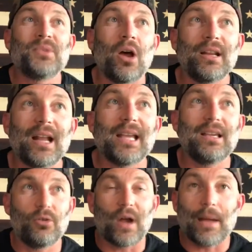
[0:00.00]
on it and I
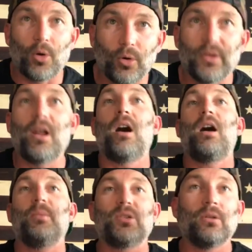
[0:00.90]
can grab a hold of the
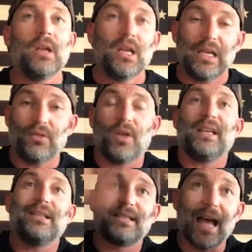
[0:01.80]
knobs, or even on the
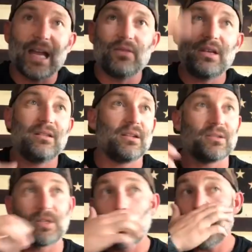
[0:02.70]
inside of it, there
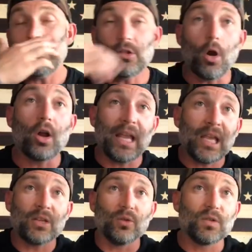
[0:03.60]
are
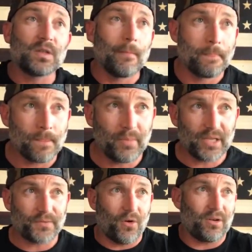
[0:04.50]
handles, but
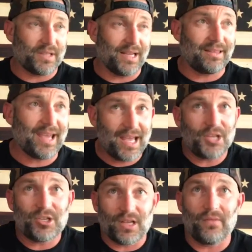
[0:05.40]
as far as like the
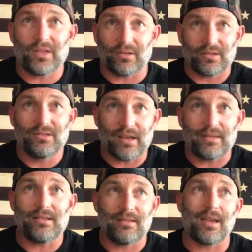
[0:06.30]
edges of it, there's
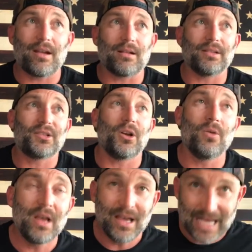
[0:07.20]
nothing there. And
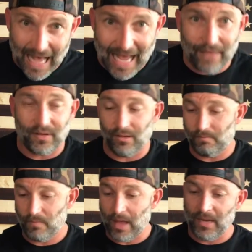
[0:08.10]
so I have
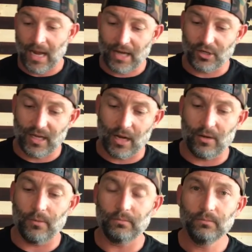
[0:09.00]
to, actually, I
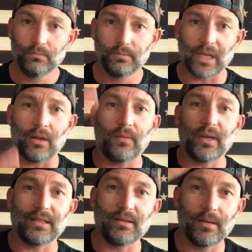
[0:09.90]
don't know if
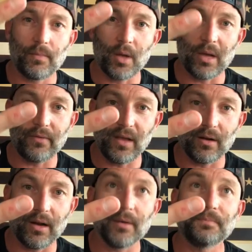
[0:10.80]
it's on my
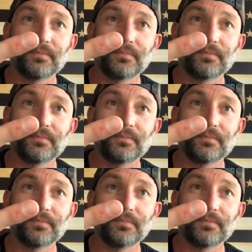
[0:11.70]
finger here,